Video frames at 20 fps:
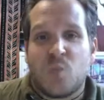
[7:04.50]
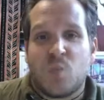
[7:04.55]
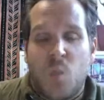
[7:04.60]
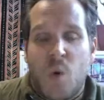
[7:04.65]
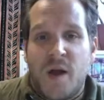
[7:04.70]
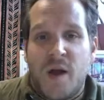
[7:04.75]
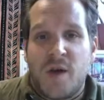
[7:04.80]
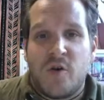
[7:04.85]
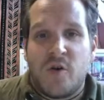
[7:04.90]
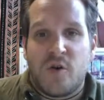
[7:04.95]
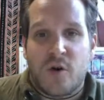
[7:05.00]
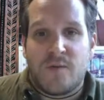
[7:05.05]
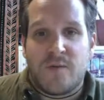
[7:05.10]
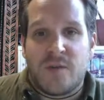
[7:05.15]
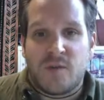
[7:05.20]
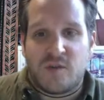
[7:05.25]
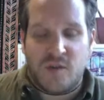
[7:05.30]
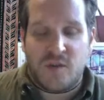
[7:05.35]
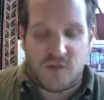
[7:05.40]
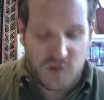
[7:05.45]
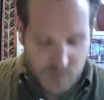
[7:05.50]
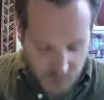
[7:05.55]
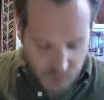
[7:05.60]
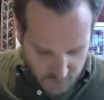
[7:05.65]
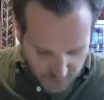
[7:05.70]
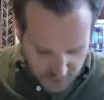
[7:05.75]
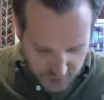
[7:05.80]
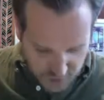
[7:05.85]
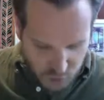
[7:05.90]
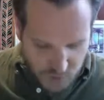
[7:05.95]
one nervous system
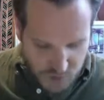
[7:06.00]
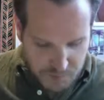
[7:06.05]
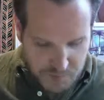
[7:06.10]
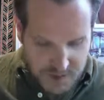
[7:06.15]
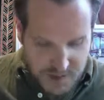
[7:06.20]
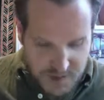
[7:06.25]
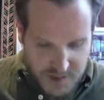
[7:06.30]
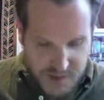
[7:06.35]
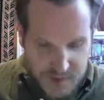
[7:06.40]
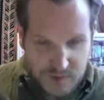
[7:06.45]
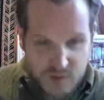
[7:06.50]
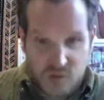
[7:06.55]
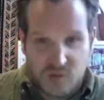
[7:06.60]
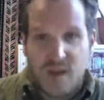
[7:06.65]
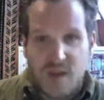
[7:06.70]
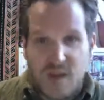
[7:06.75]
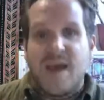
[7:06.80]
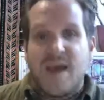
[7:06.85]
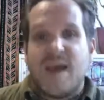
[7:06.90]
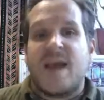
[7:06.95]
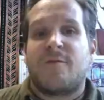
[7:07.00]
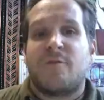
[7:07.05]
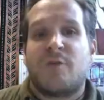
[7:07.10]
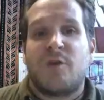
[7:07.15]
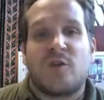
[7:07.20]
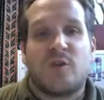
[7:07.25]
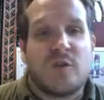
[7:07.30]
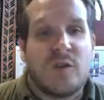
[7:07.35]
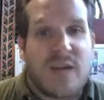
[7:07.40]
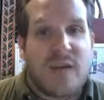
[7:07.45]
of human beings. If
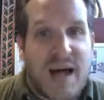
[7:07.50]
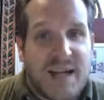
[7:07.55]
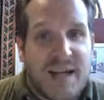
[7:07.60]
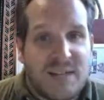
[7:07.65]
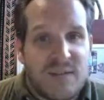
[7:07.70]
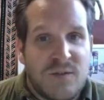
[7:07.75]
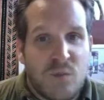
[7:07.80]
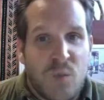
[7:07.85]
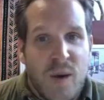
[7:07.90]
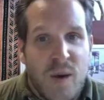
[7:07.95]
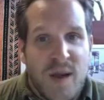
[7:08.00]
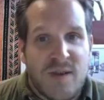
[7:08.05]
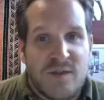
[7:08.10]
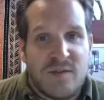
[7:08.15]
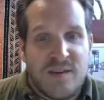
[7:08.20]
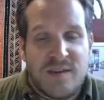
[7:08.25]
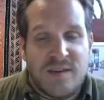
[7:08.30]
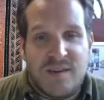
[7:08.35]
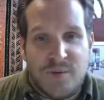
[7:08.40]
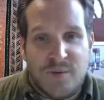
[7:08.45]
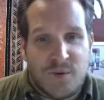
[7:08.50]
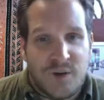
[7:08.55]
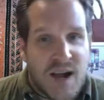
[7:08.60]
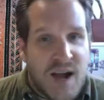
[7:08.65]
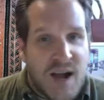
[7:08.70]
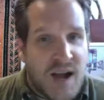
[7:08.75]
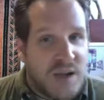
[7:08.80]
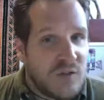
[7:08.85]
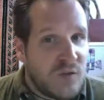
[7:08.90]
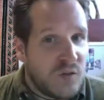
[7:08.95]
there's lots of ways that different
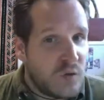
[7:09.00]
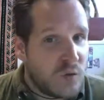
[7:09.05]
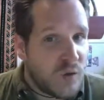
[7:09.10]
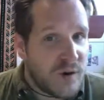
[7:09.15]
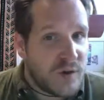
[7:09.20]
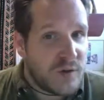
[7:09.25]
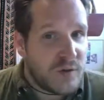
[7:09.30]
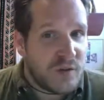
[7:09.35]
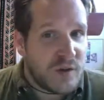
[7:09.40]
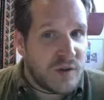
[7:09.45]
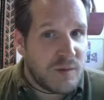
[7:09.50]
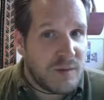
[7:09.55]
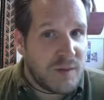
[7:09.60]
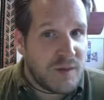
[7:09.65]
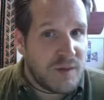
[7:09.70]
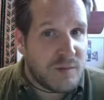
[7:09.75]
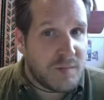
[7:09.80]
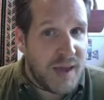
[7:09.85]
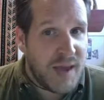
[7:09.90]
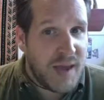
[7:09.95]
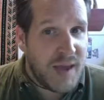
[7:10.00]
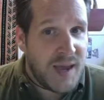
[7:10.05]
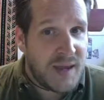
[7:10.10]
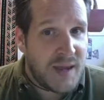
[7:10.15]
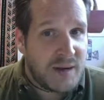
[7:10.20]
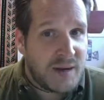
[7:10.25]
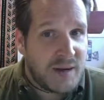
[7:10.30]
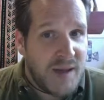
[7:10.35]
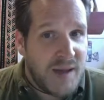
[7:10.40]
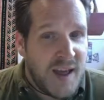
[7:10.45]
kinds of critters can be in
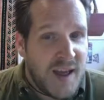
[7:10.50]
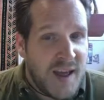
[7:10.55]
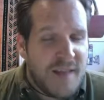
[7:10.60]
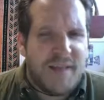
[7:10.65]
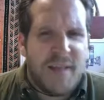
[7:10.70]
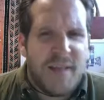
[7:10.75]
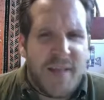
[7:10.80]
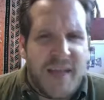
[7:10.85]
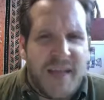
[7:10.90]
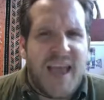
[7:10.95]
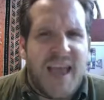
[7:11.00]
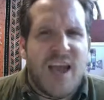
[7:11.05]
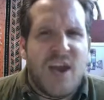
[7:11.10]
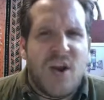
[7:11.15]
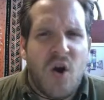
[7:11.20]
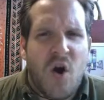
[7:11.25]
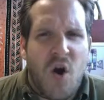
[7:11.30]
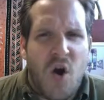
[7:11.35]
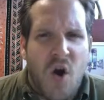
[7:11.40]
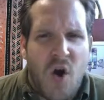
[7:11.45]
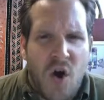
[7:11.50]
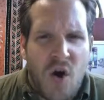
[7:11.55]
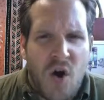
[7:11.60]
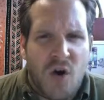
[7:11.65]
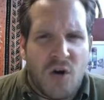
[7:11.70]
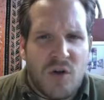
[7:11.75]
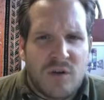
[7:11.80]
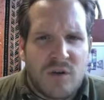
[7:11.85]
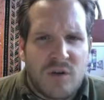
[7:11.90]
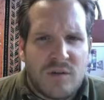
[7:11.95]
pain, then they can't
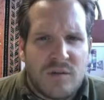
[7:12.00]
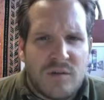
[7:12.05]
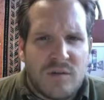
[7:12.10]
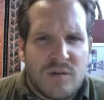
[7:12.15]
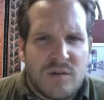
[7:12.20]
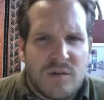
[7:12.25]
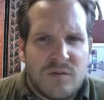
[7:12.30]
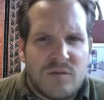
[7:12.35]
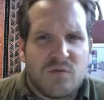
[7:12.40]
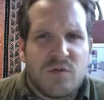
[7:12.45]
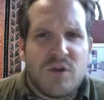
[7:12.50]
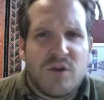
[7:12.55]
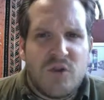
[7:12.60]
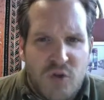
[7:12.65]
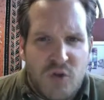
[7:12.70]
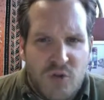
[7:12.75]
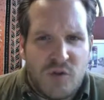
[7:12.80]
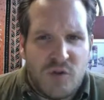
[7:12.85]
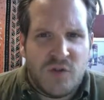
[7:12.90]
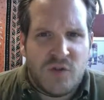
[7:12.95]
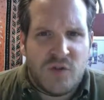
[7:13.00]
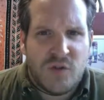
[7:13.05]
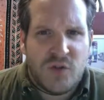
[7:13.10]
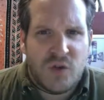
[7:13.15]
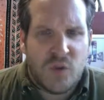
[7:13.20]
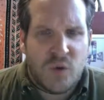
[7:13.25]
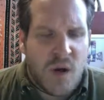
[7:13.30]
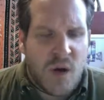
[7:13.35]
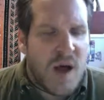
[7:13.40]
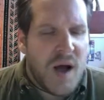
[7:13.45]
all reduce
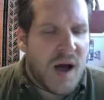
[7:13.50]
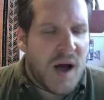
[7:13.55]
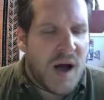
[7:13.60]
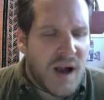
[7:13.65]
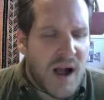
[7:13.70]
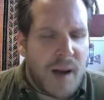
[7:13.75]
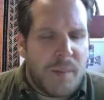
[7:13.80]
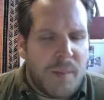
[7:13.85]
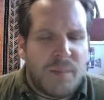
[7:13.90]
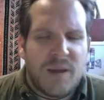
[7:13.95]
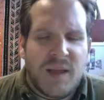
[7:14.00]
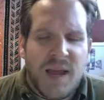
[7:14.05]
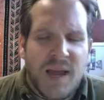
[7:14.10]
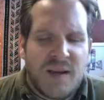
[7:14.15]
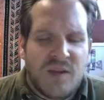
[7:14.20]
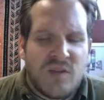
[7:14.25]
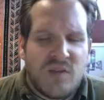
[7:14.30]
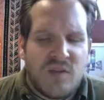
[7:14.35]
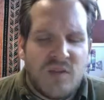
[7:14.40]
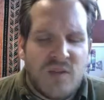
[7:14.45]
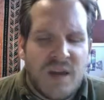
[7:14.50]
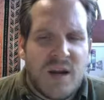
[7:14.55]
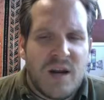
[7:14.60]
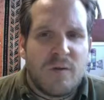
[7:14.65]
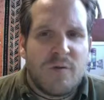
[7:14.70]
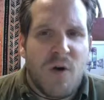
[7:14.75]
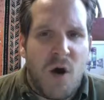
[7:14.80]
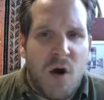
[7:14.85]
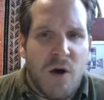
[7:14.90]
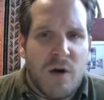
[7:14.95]
to a complicated state
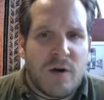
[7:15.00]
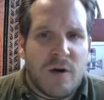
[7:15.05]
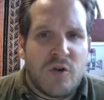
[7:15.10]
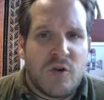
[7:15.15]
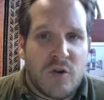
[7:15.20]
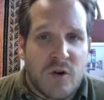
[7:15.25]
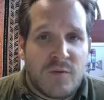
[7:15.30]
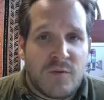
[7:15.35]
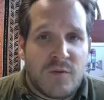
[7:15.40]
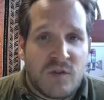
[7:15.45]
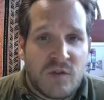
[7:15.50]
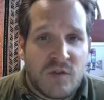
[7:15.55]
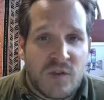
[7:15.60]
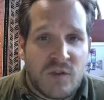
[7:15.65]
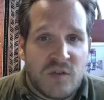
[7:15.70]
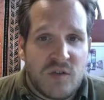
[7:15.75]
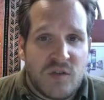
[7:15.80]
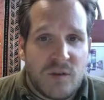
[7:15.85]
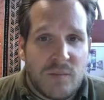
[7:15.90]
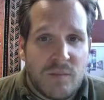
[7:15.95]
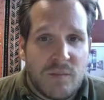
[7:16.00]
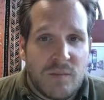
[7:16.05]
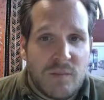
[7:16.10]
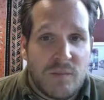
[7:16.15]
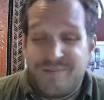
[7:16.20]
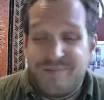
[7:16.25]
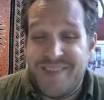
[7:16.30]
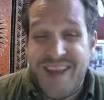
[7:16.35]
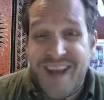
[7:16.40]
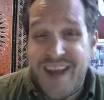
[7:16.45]
of our nervous system.
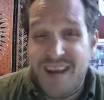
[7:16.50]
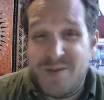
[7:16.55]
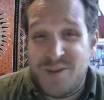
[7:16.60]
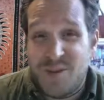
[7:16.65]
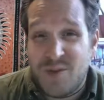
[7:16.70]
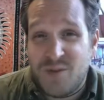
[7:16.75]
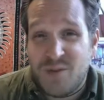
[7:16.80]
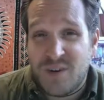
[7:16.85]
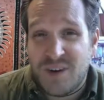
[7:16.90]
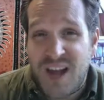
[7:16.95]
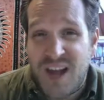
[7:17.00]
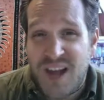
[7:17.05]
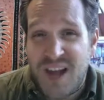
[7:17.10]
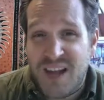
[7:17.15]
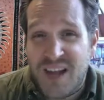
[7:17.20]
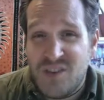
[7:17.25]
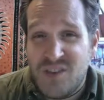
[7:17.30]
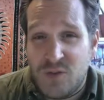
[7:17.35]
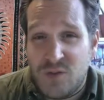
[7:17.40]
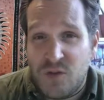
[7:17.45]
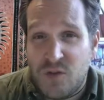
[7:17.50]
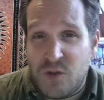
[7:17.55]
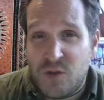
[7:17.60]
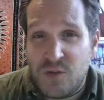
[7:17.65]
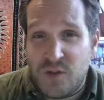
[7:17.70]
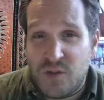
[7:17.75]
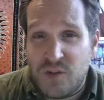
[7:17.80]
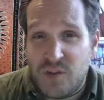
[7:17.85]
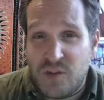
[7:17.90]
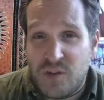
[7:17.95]
They have different kinds of
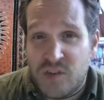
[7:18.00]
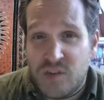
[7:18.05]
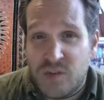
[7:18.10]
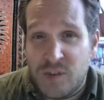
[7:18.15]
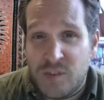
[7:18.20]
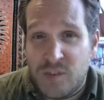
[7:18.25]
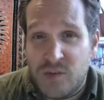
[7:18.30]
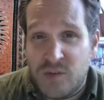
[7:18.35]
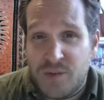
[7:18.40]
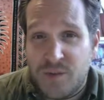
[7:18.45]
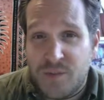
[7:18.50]
nervous systems.